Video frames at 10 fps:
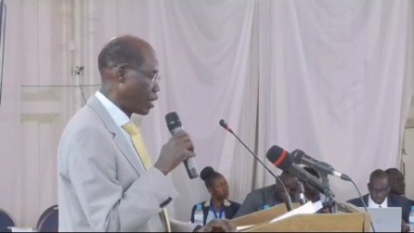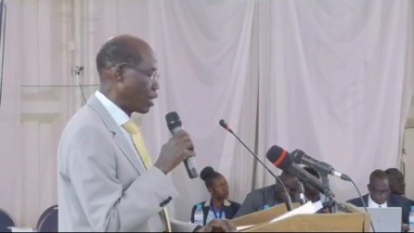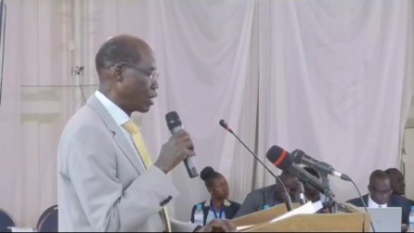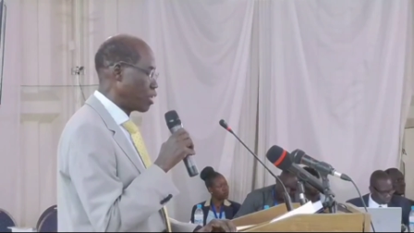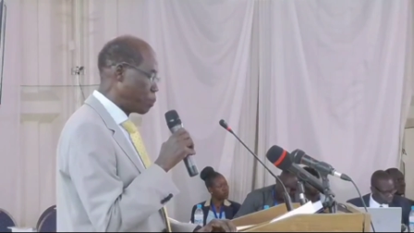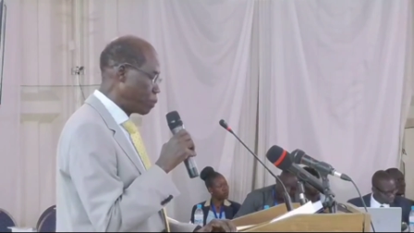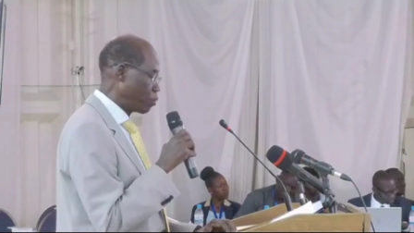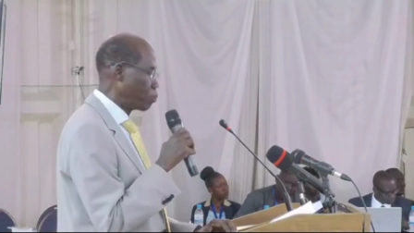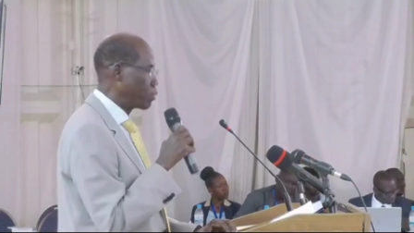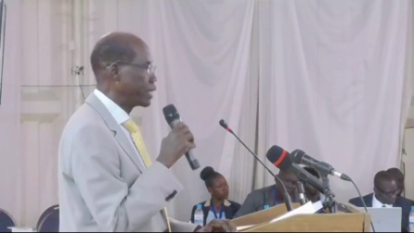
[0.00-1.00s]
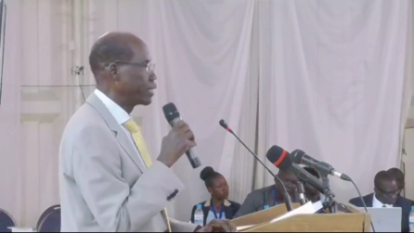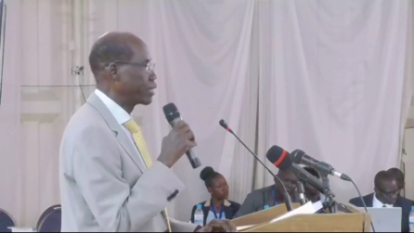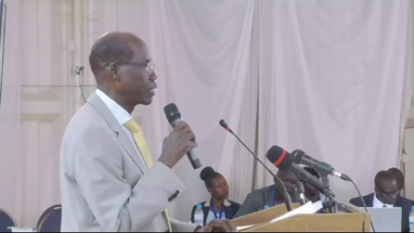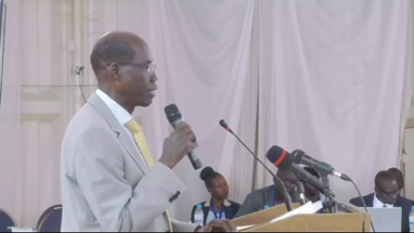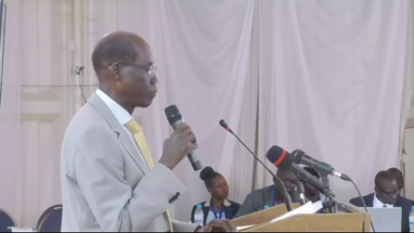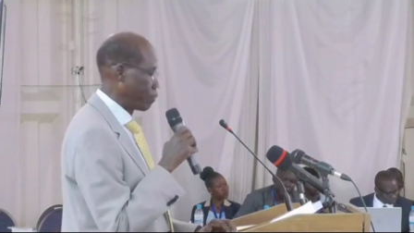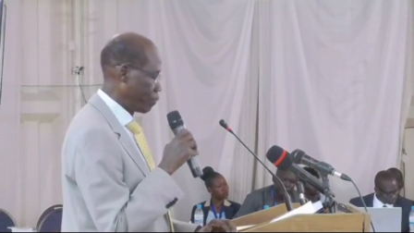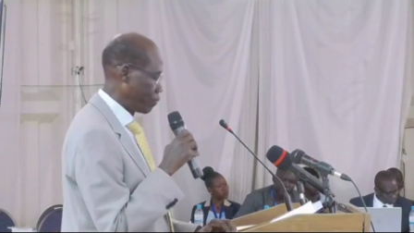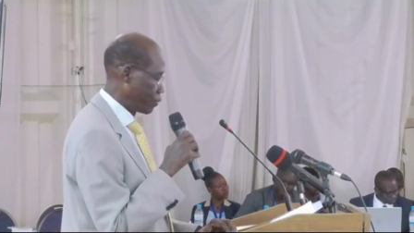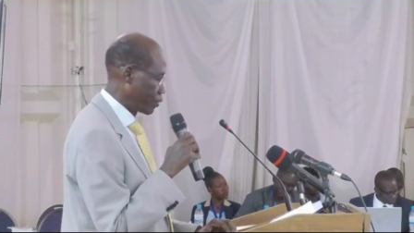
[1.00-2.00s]
The people managing them
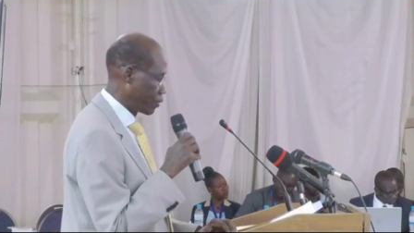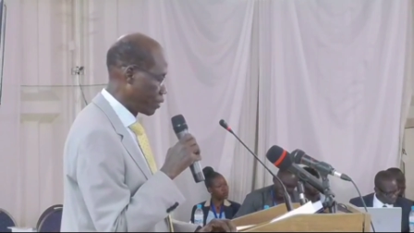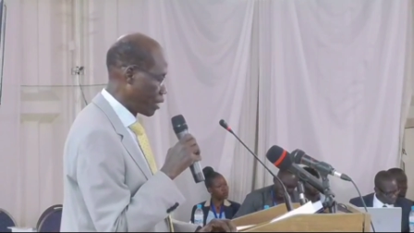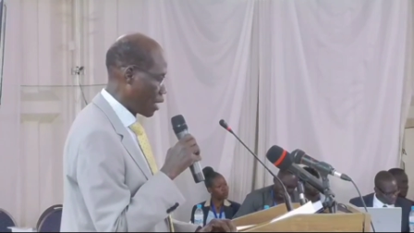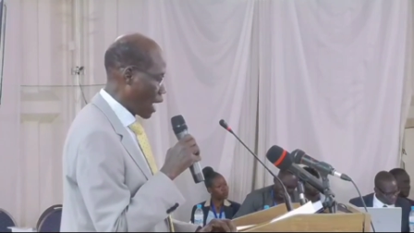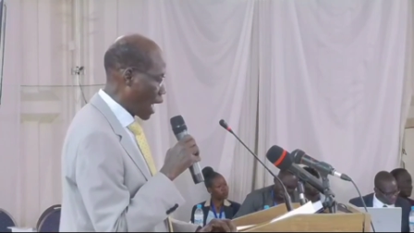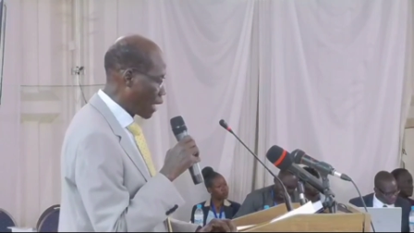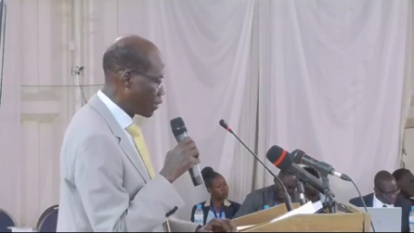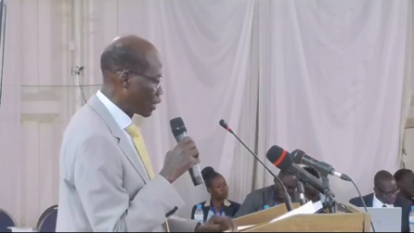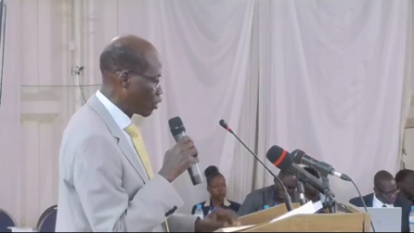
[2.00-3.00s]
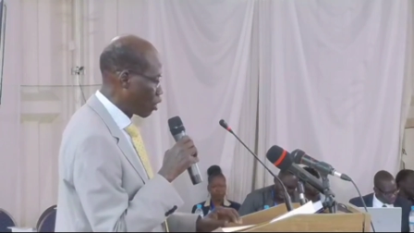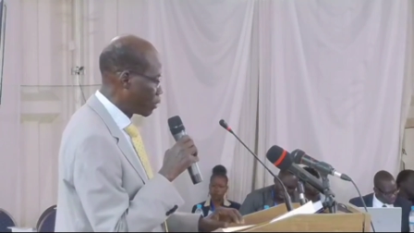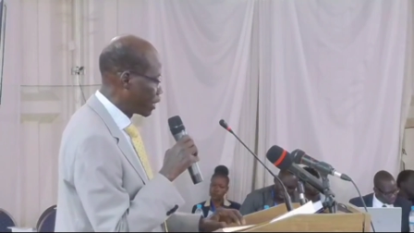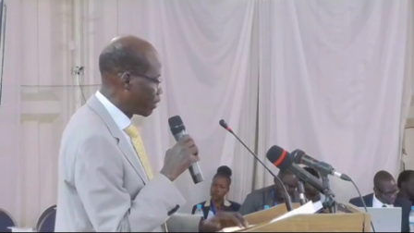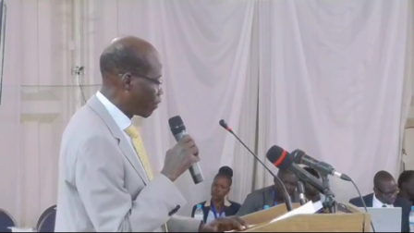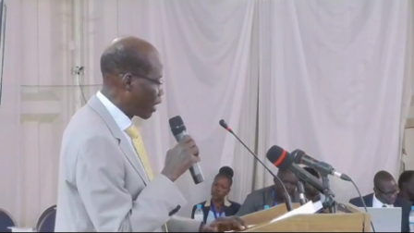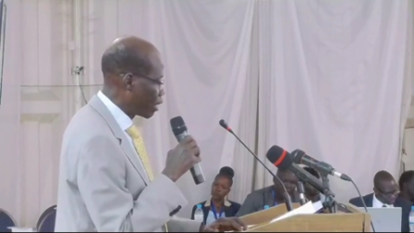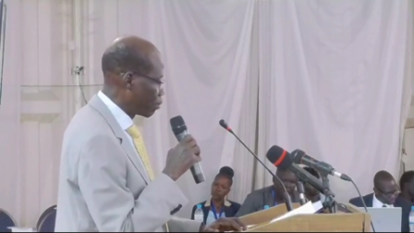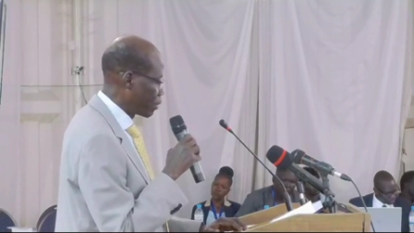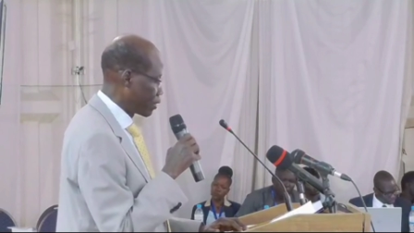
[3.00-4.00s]
and the economic
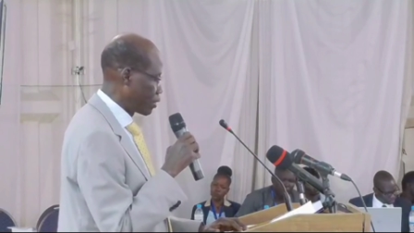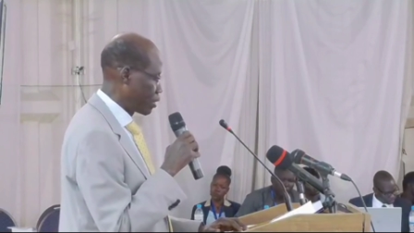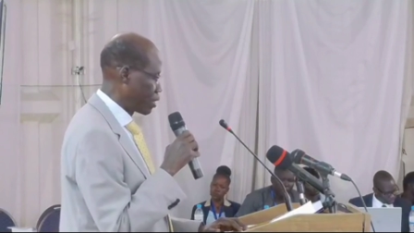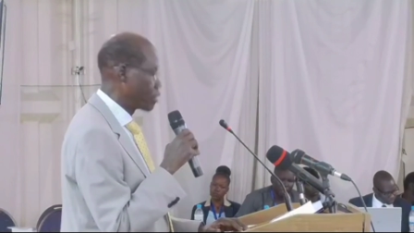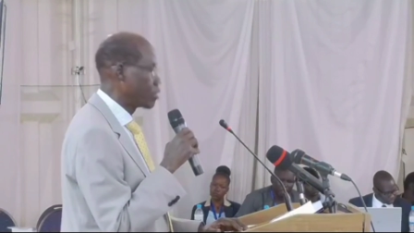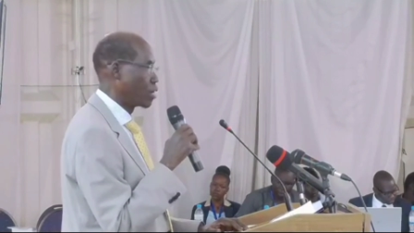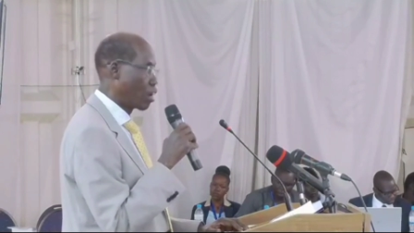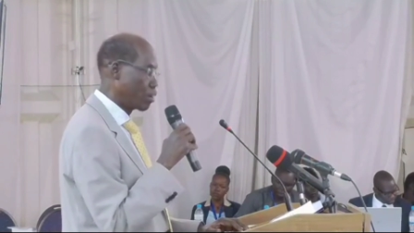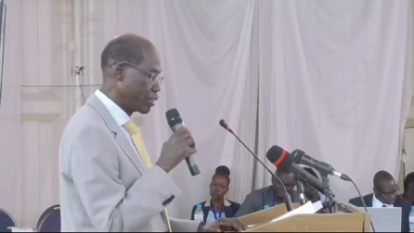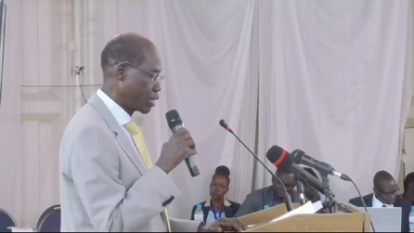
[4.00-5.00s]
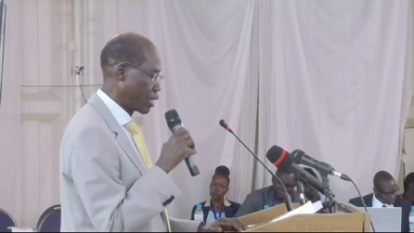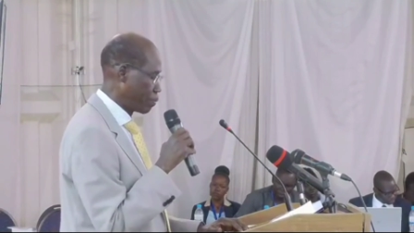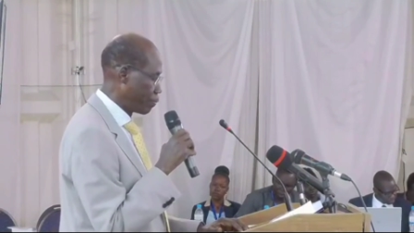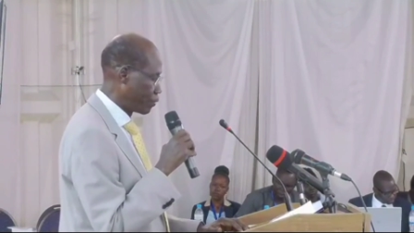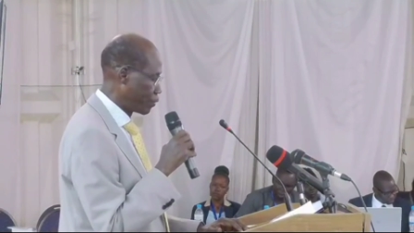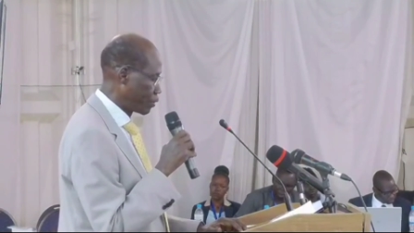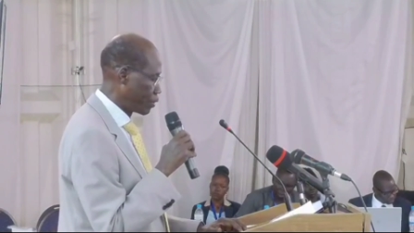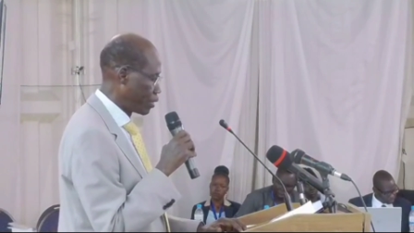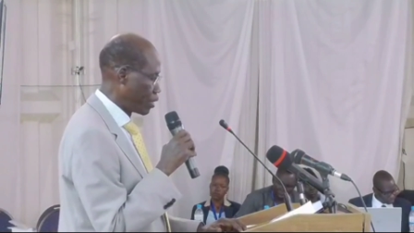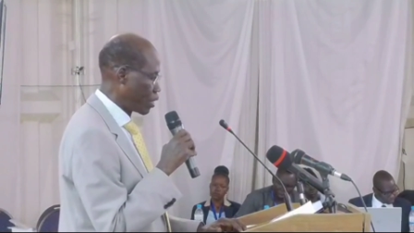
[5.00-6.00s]
environments surrounding them
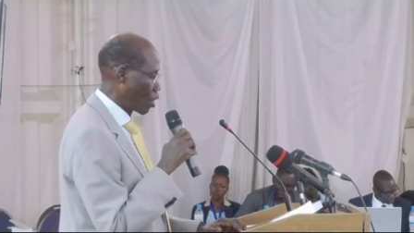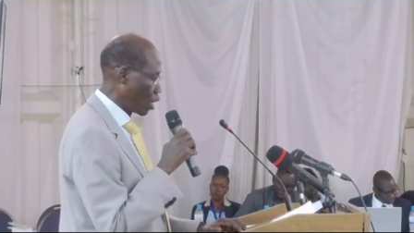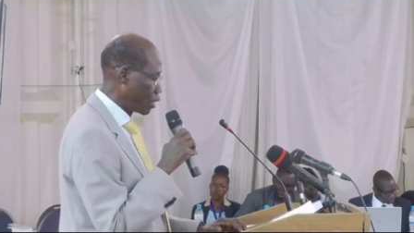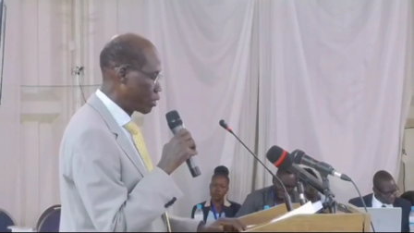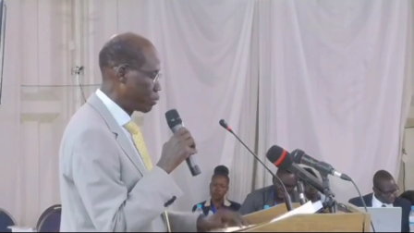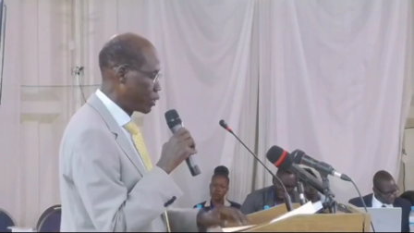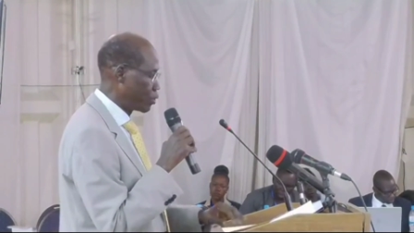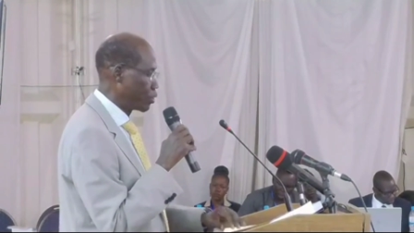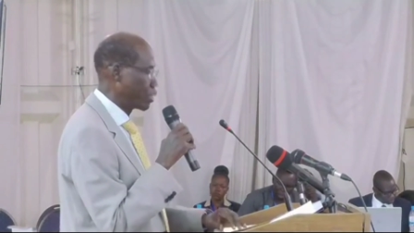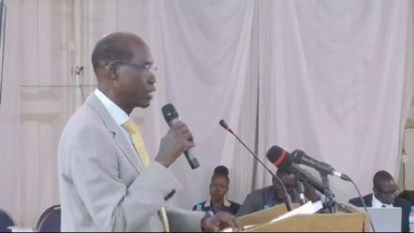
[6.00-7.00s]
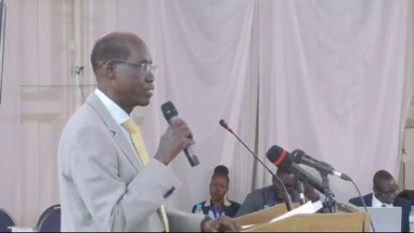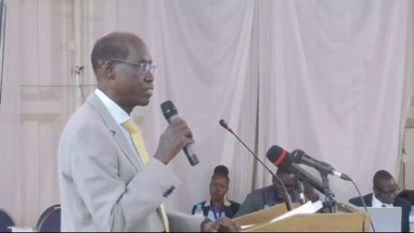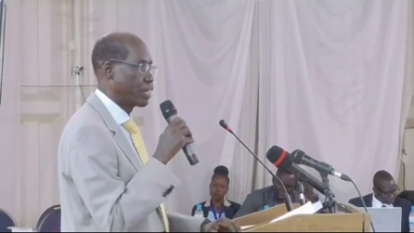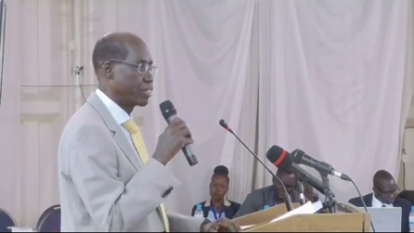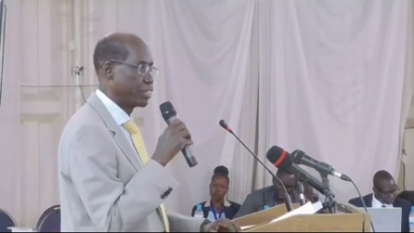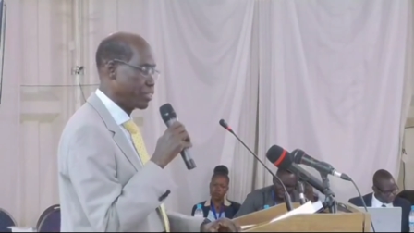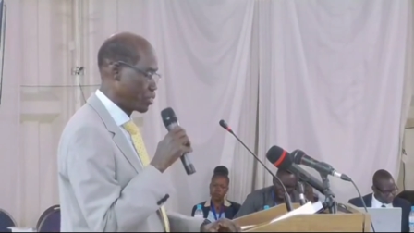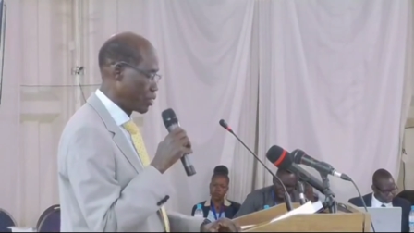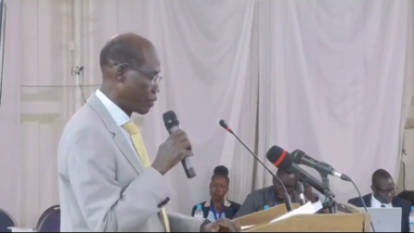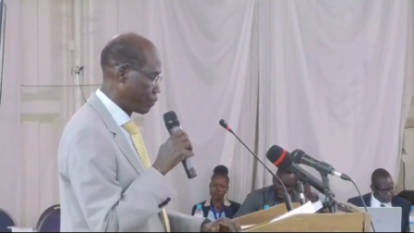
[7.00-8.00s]
contribute to their
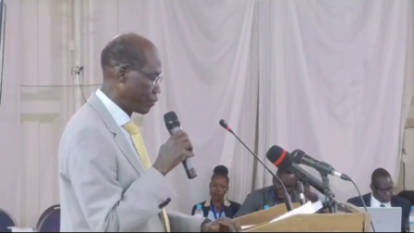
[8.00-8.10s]
stagnation